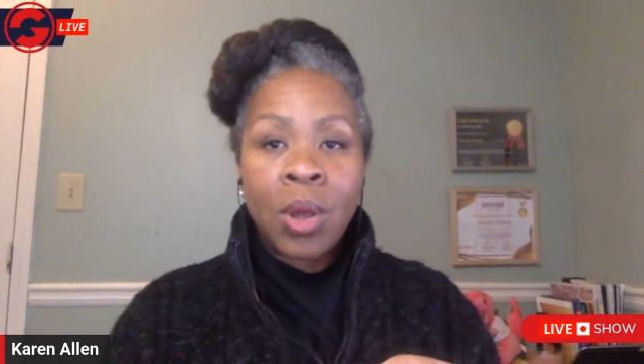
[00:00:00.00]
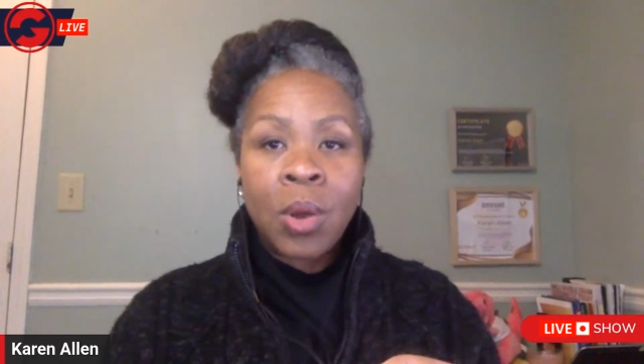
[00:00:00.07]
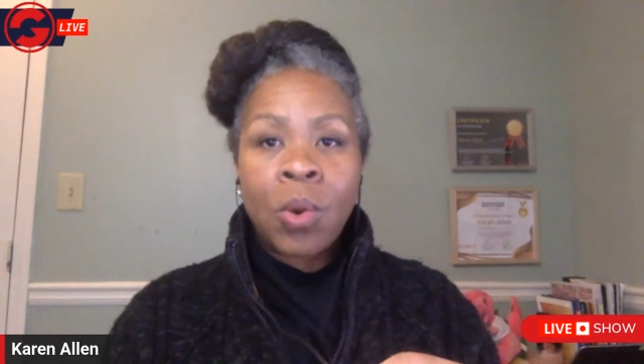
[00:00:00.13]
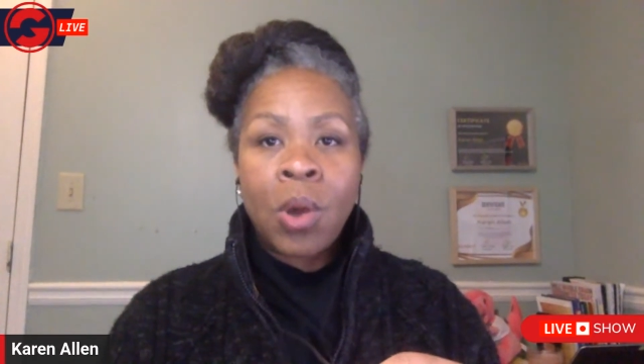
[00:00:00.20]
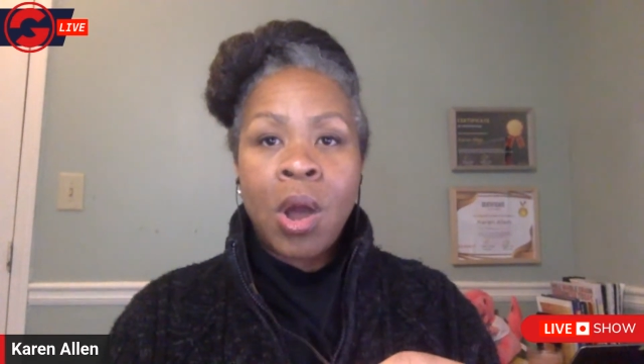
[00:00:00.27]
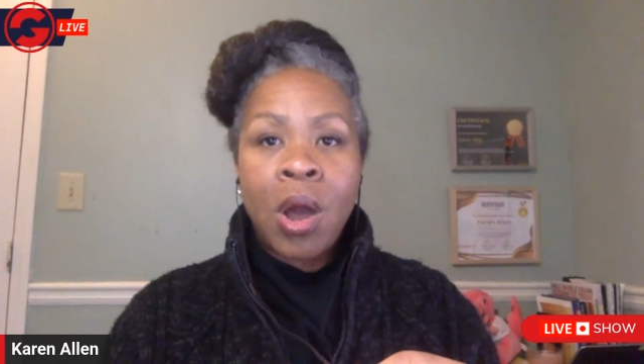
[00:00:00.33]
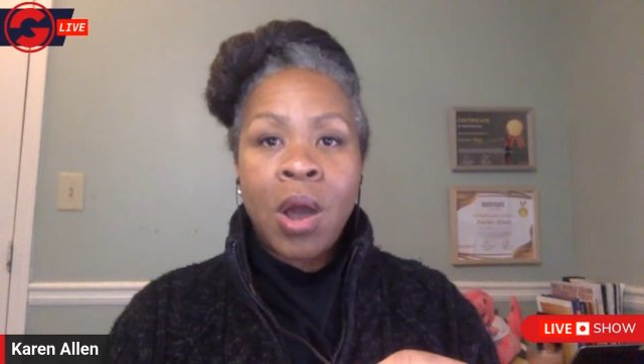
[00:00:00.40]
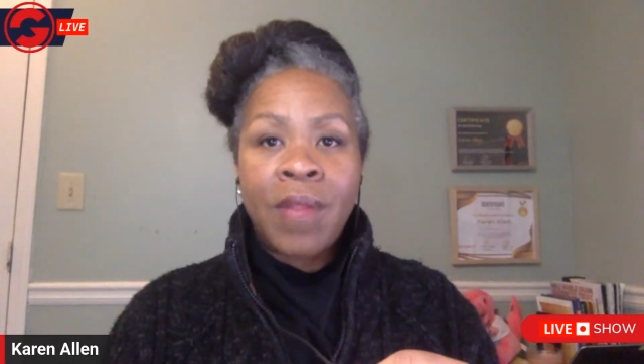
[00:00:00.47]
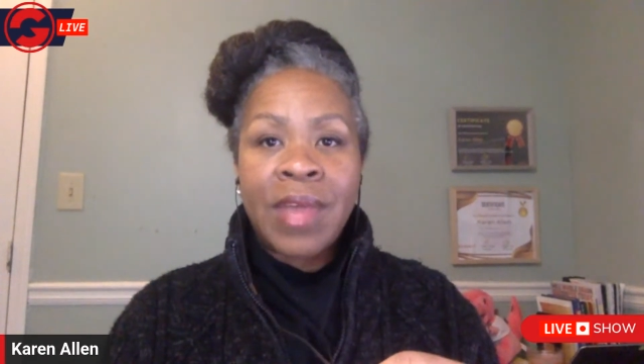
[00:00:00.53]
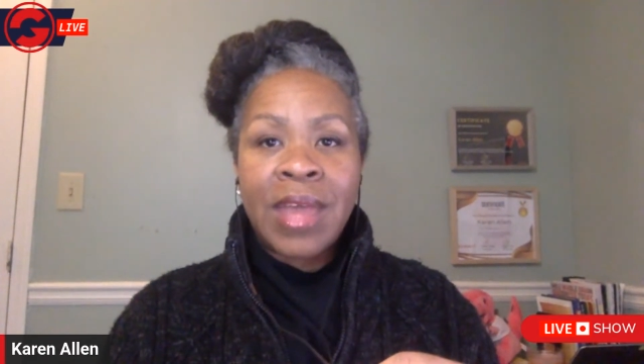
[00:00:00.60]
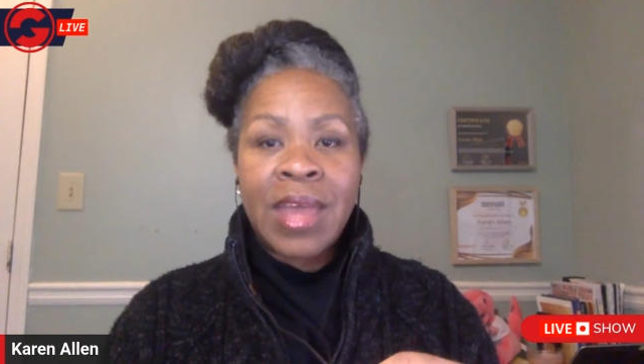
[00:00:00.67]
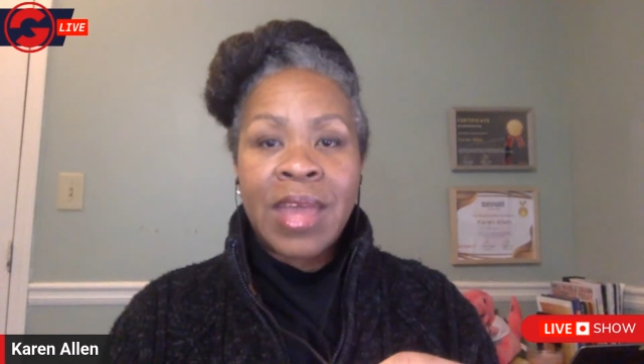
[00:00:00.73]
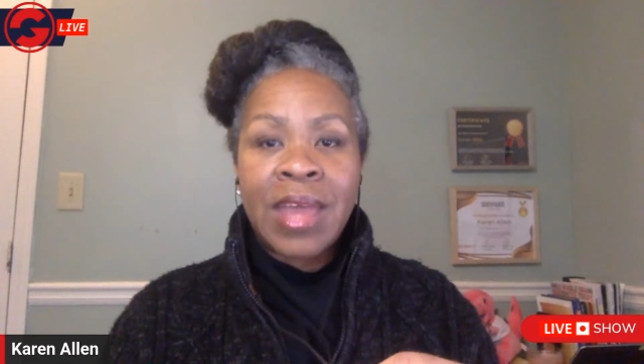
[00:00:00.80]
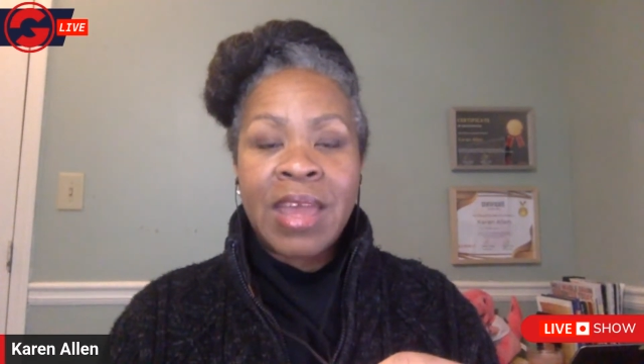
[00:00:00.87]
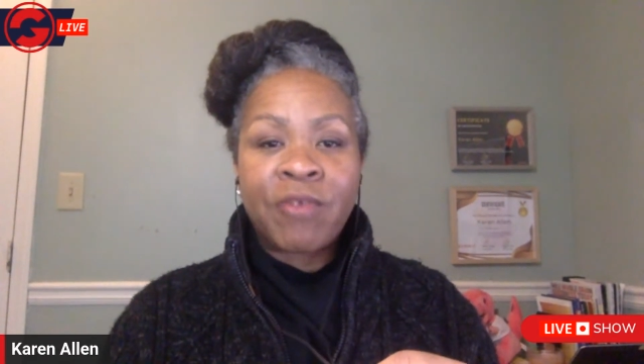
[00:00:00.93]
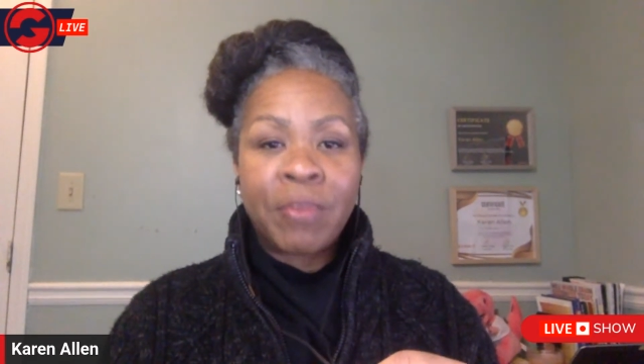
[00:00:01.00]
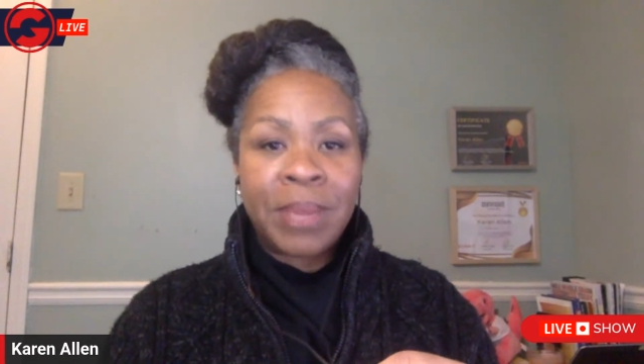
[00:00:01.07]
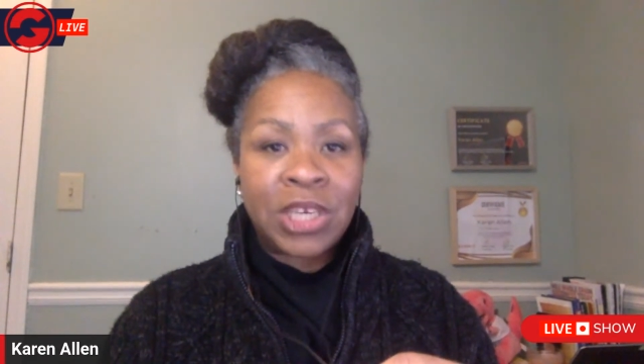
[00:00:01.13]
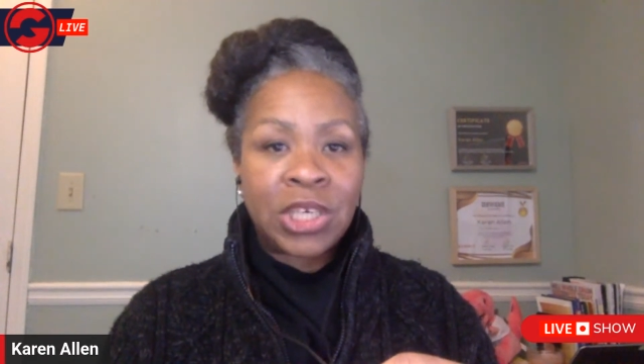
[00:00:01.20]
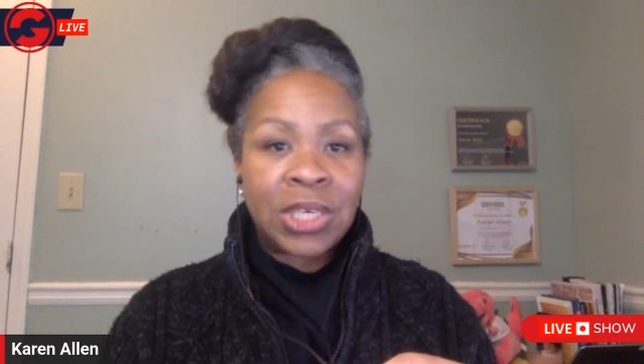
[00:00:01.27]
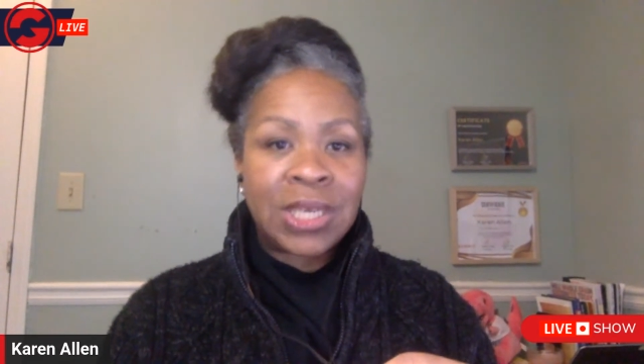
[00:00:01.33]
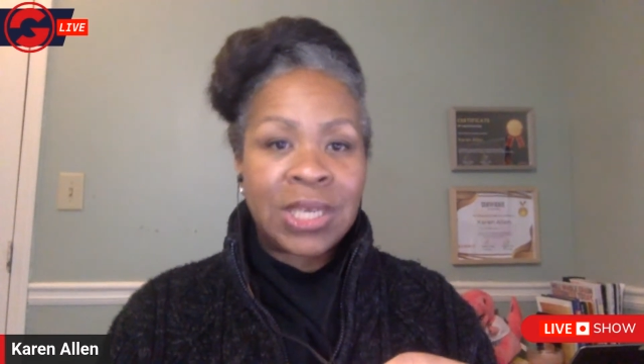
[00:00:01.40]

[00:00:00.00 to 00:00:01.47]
where all that information